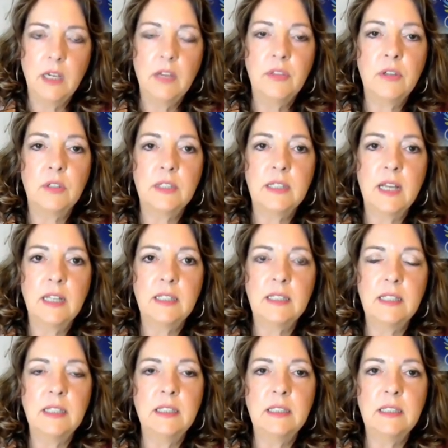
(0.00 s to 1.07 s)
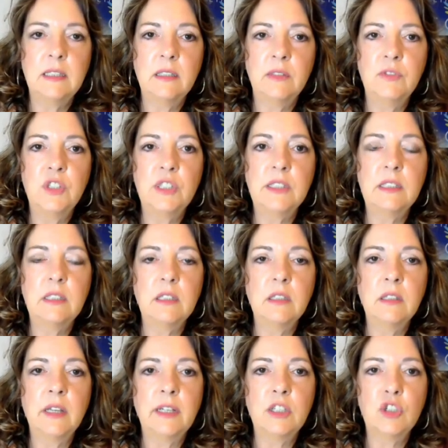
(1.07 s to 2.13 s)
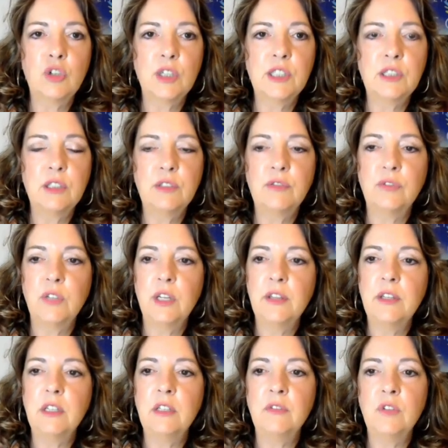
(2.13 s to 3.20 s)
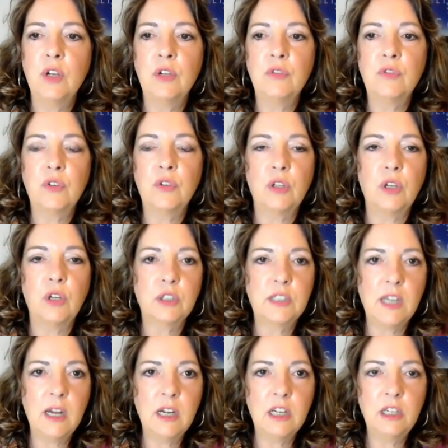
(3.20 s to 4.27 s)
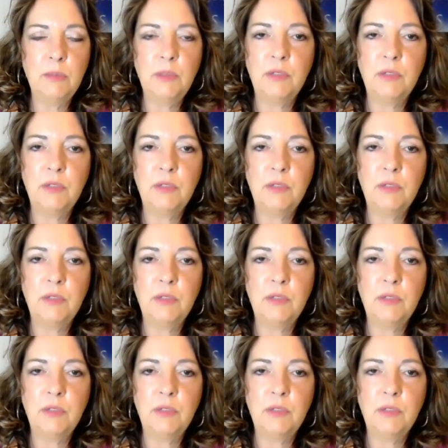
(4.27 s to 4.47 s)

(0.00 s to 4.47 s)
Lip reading: There's that sense of just like a trusted friend that you've known for a long time.